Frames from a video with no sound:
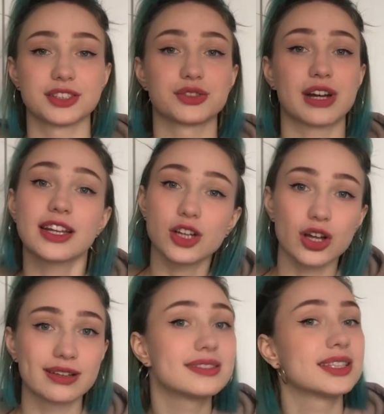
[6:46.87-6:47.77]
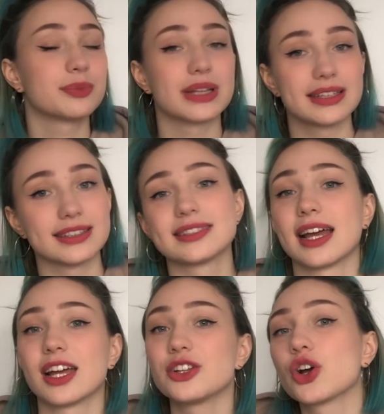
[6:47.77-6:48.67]
is a great concept in
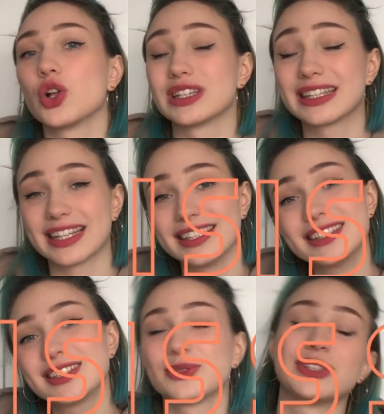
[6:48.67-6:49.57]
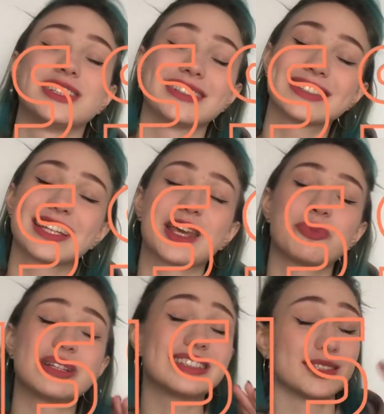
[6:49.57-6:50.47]
design called KISS, which is
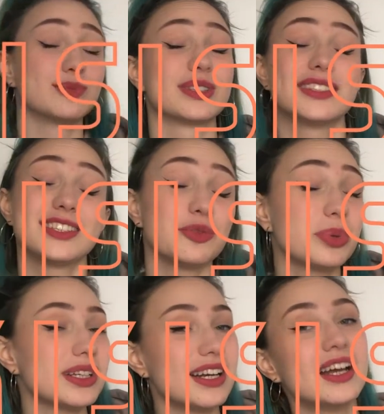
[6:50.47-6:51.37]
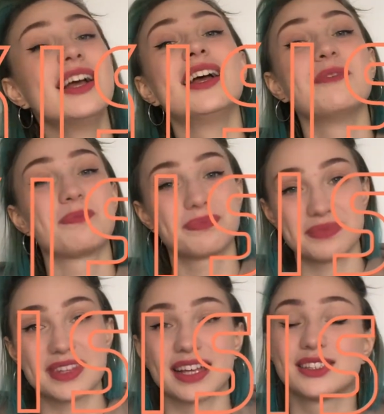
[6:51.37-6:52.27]
keep it simple, stupid.
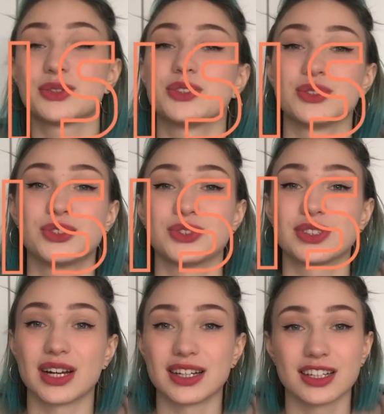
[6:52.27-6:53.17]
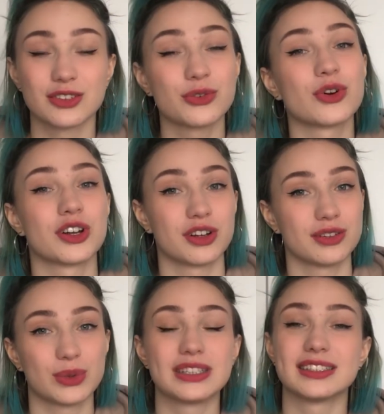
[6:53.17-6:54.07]
That's what you should target for
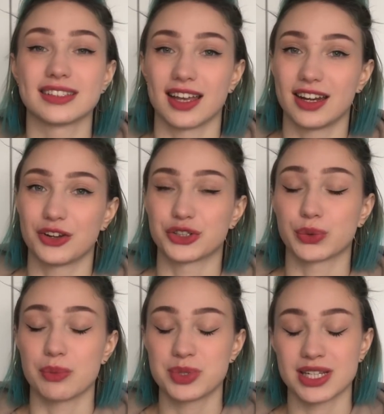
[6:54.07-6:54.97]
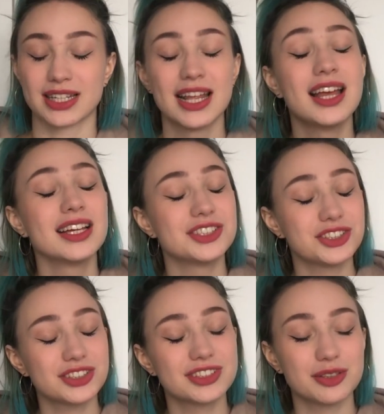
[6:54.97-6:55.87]
when designing your website.
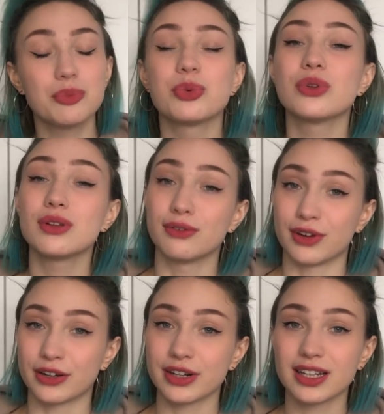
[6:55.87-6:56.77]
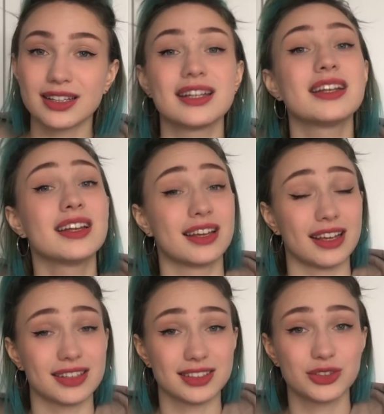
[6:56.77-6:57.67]
Just simple, very clean,
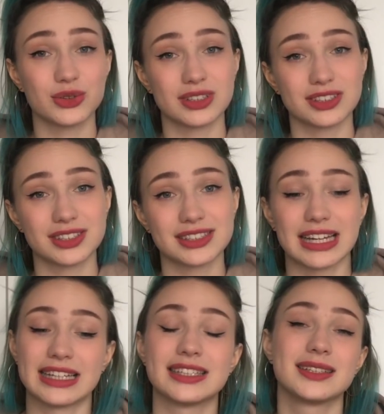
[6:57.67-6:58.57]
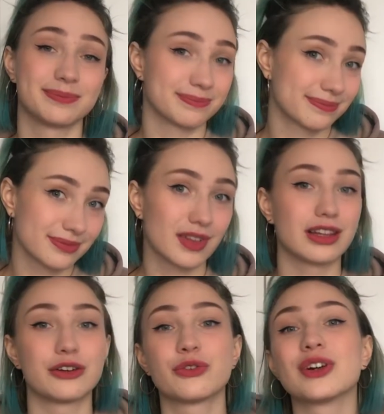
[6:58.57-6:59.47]
easy to understand,
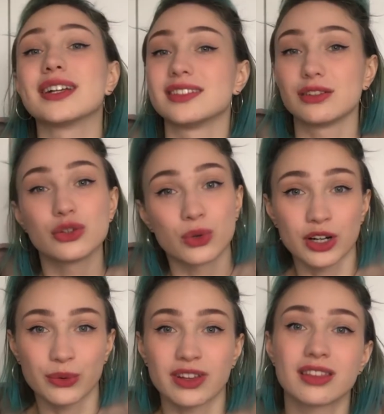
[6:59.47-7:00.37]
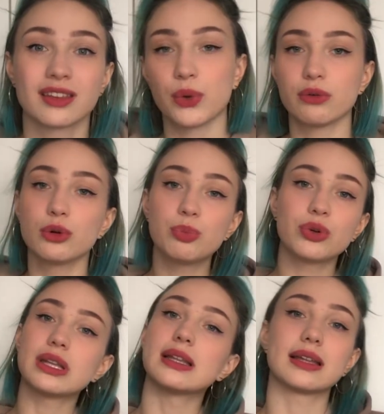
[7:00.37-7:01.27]
therefore easy to work with. We will put a